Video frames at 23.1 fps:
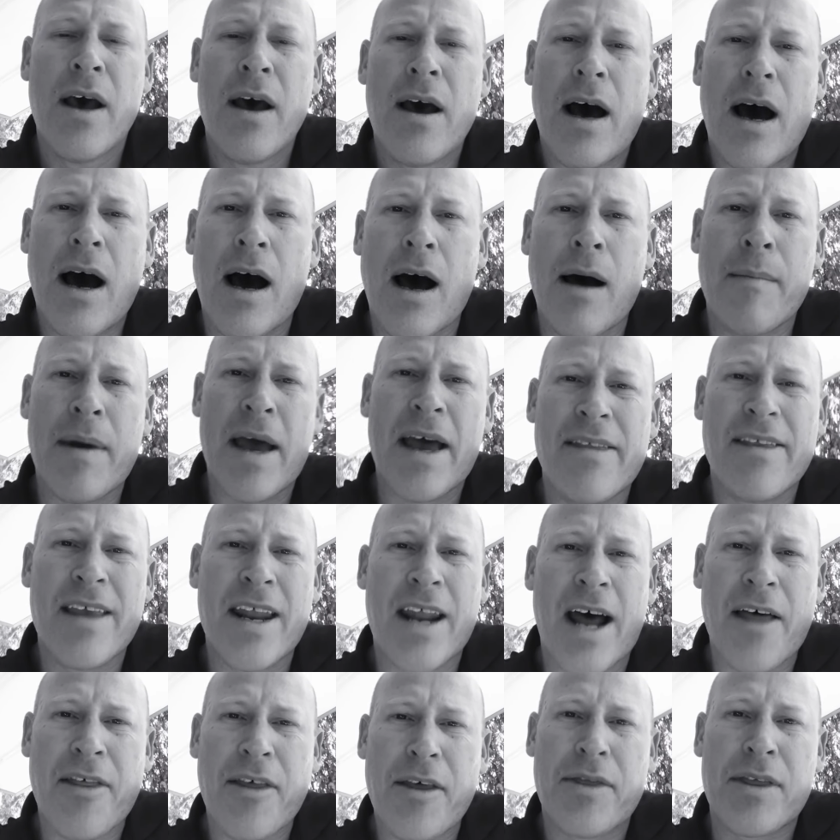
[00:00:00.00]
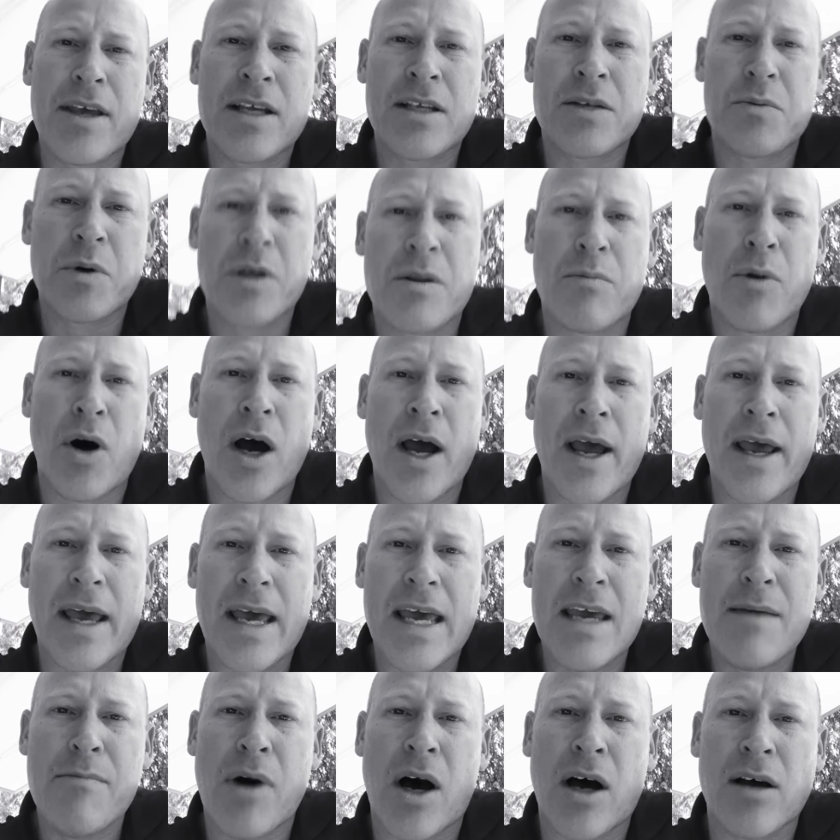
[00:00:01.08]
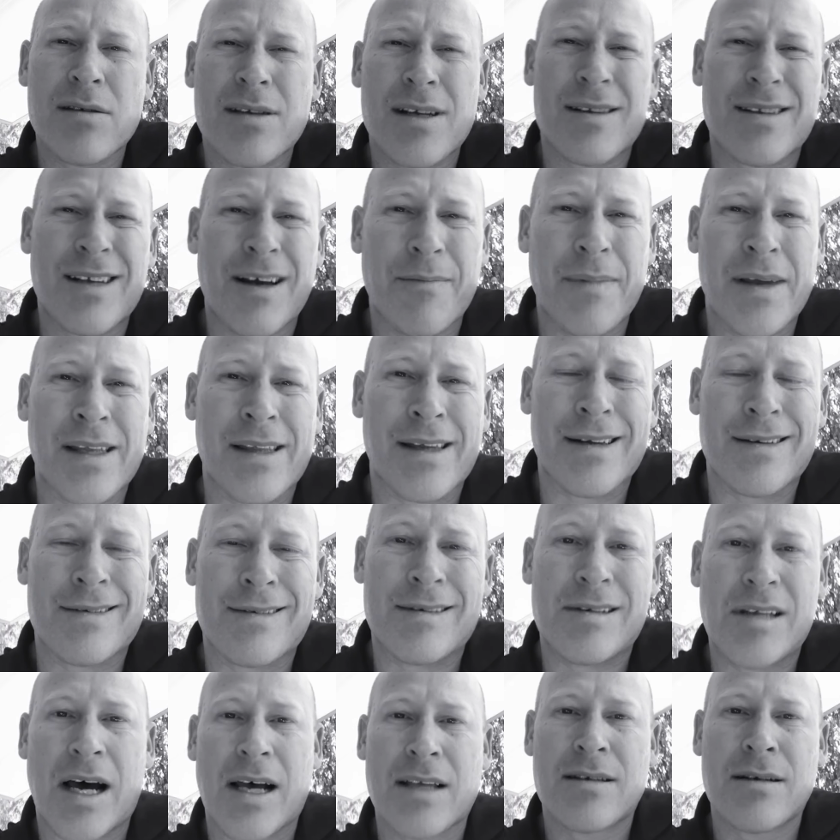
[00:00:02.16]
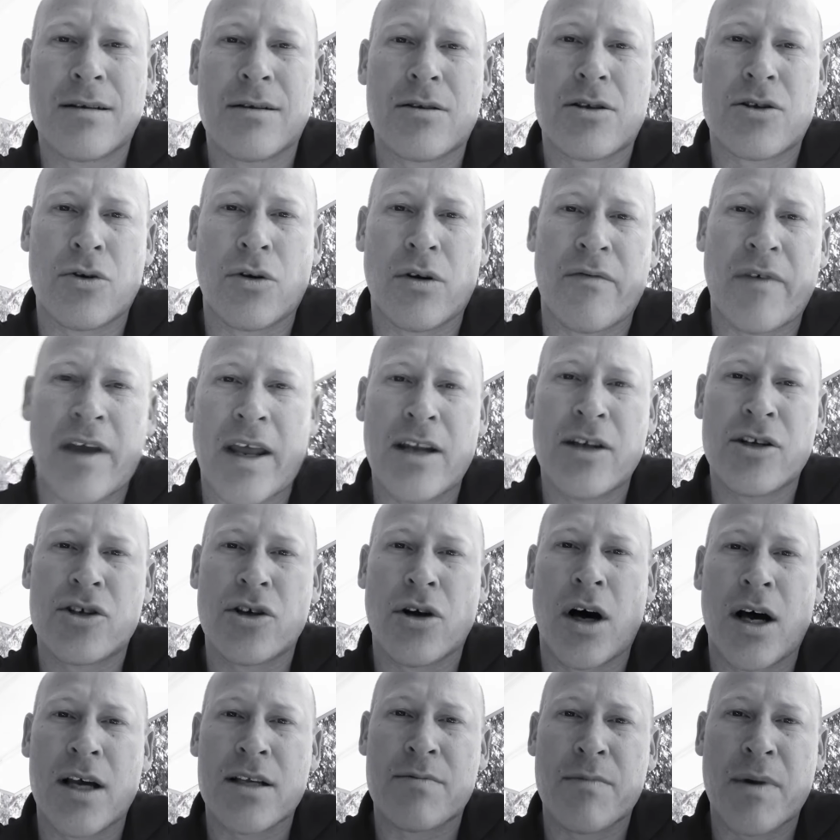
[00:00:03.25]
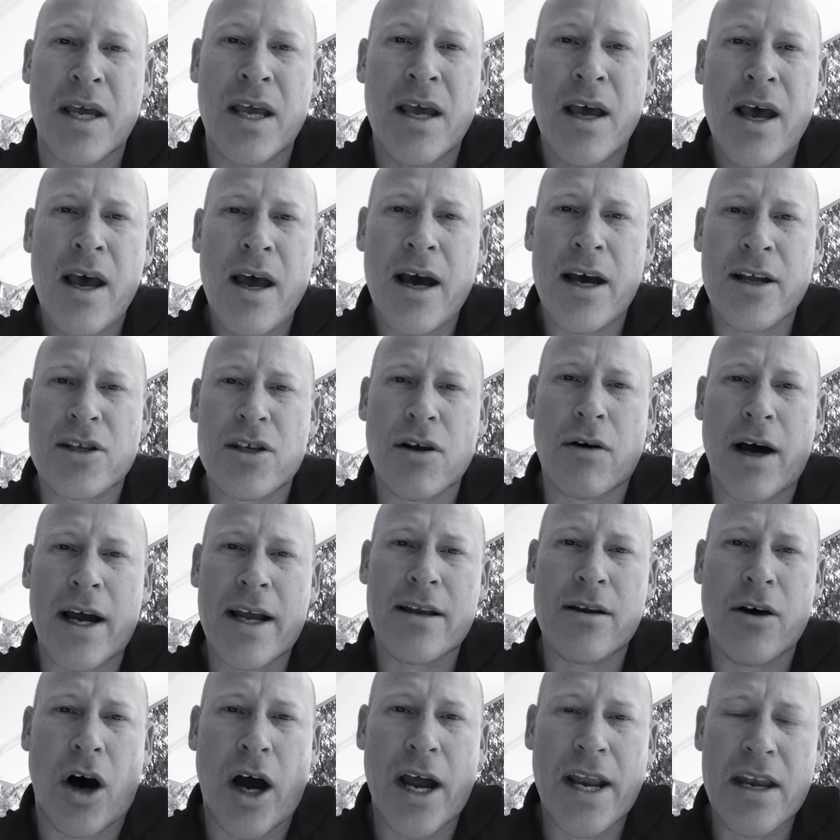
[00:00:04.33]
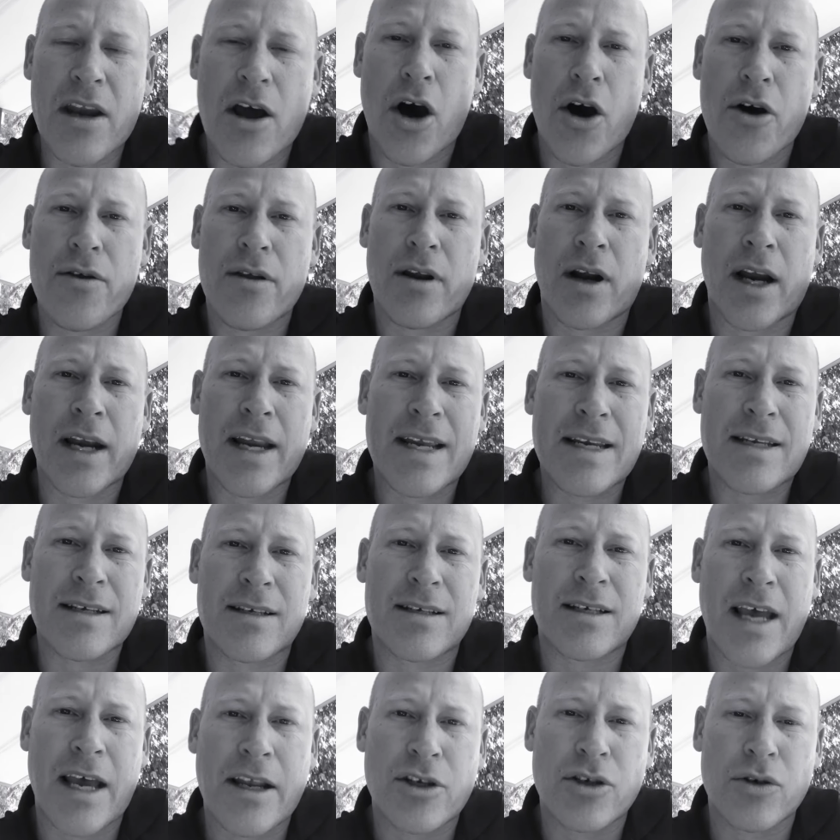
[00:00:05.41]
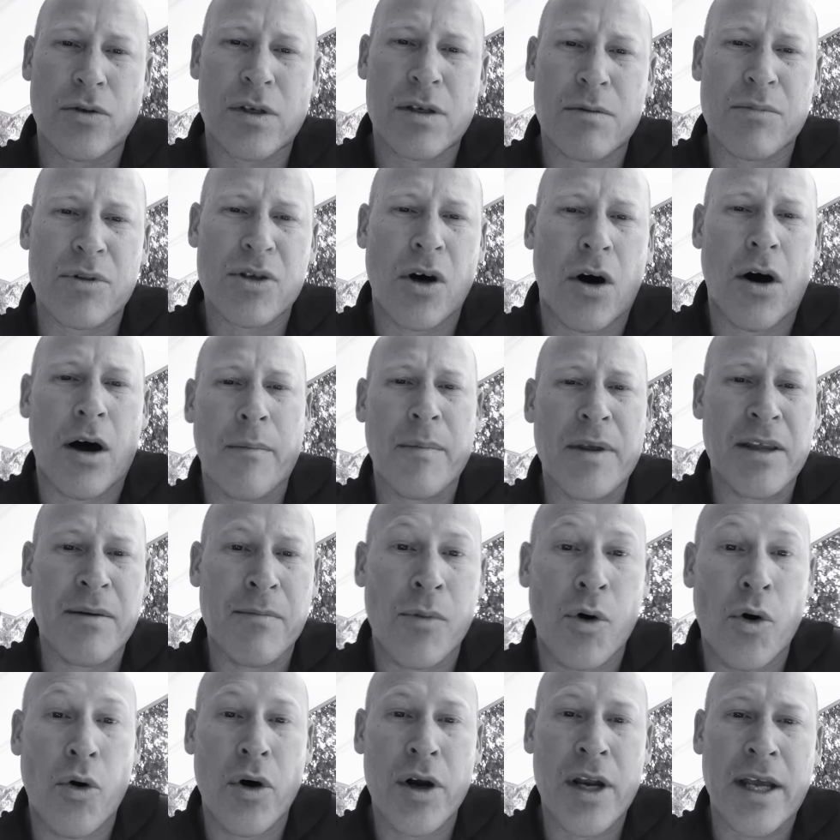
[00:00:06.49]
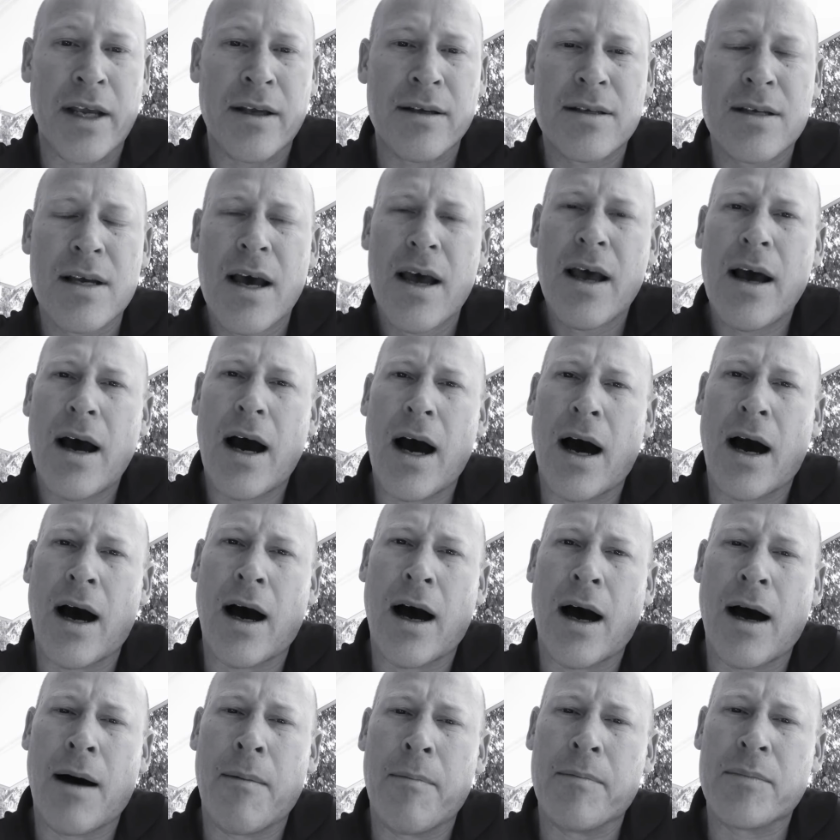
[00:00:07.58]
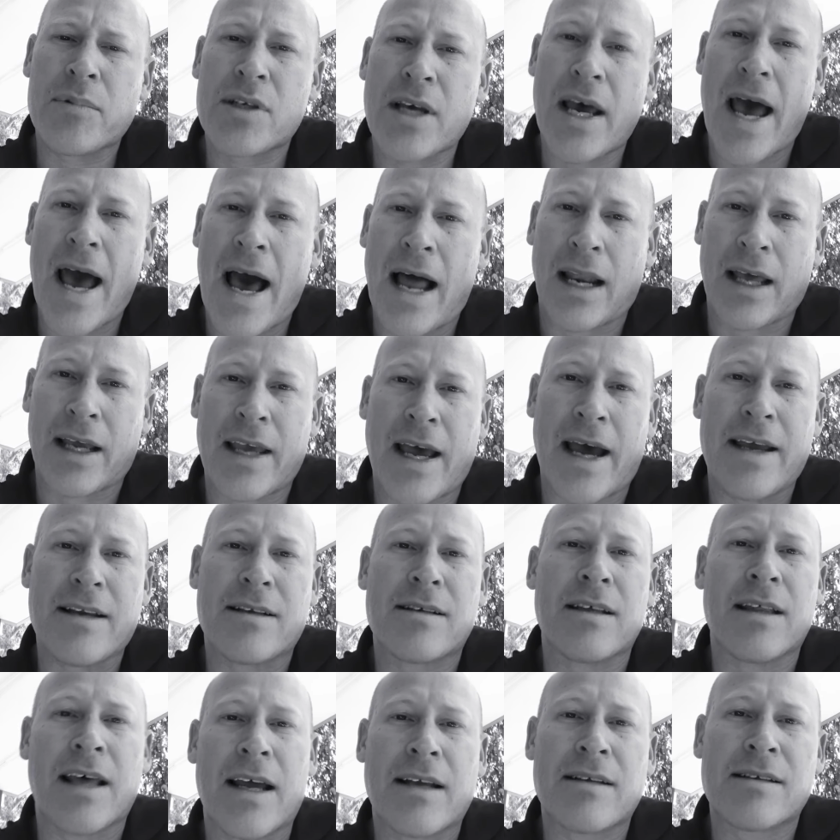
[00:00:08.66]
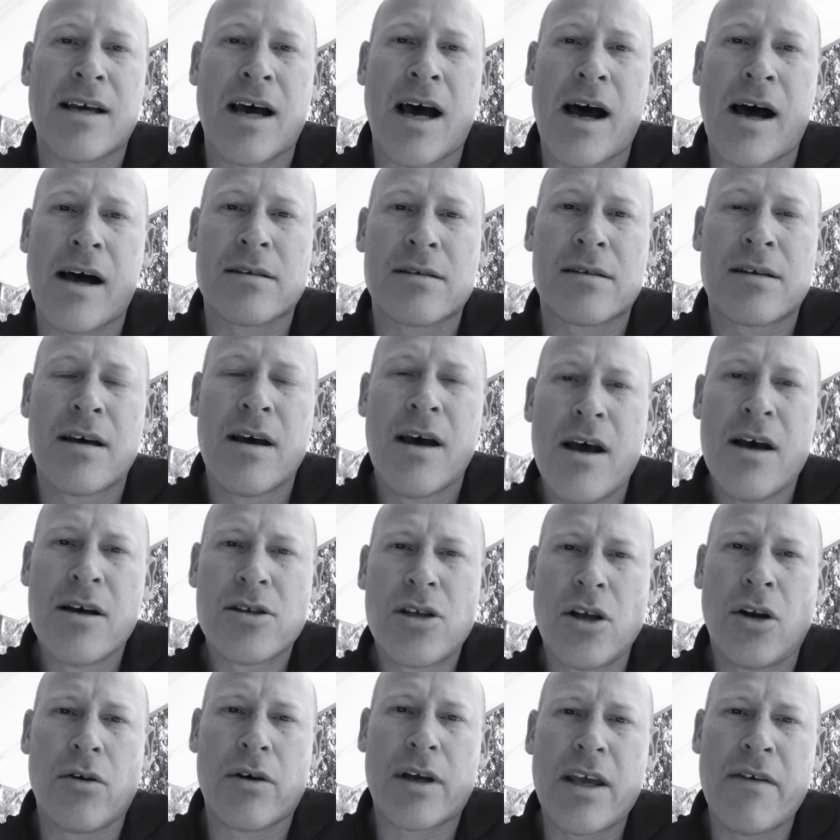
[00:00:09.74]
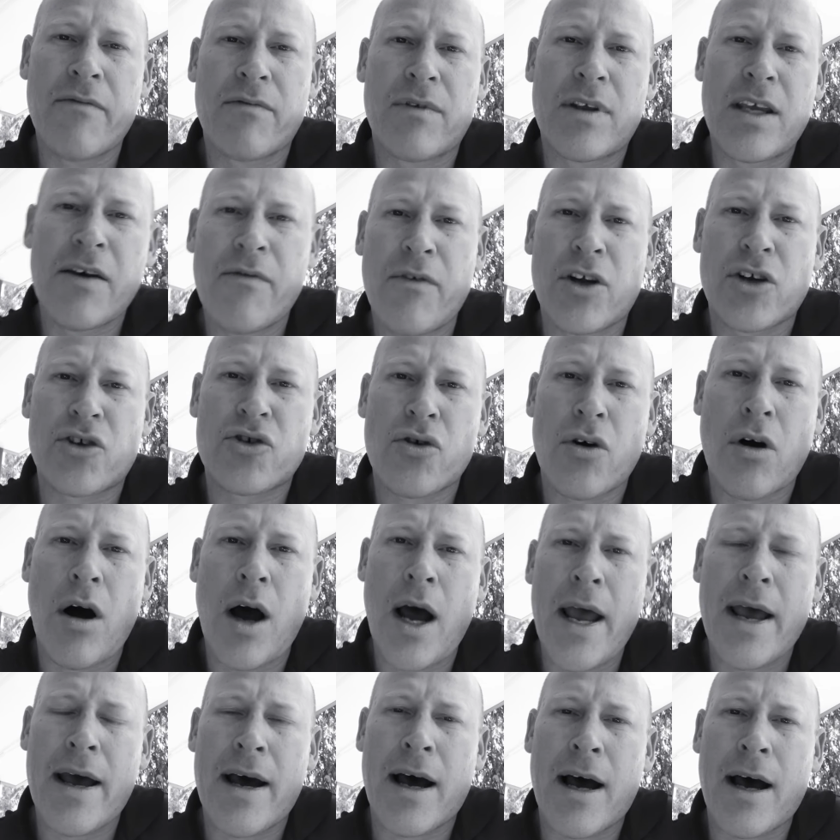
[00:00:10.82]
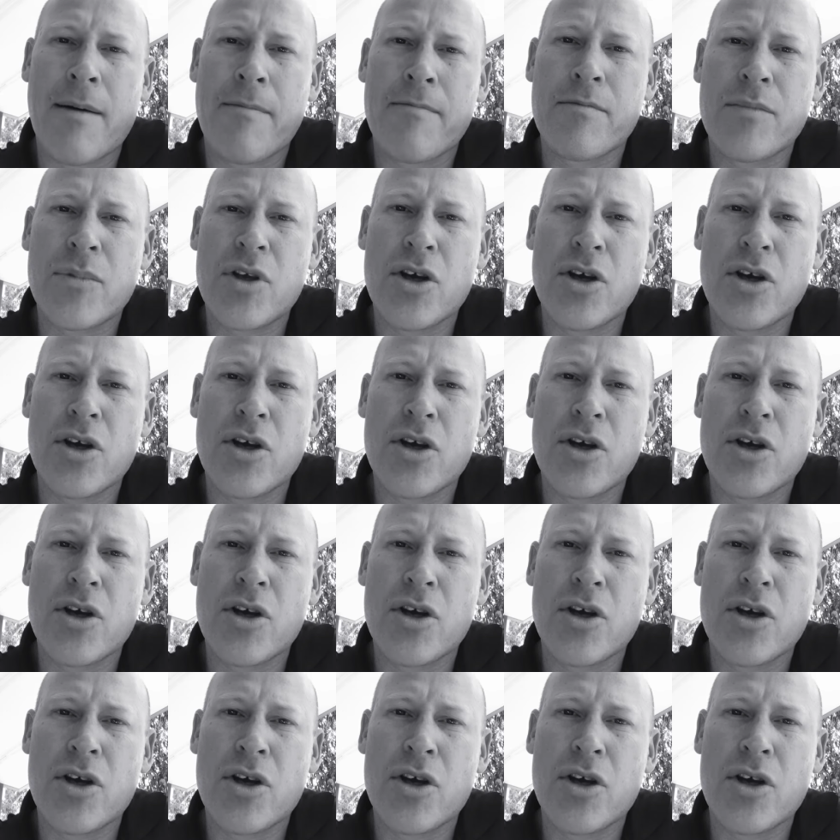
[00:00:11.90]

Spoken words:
And then other things with my emails, it's something that doesn't sort of energise me. And so I know that I need to schedule some time in the mornings to allocate to that task. So look, give it a try.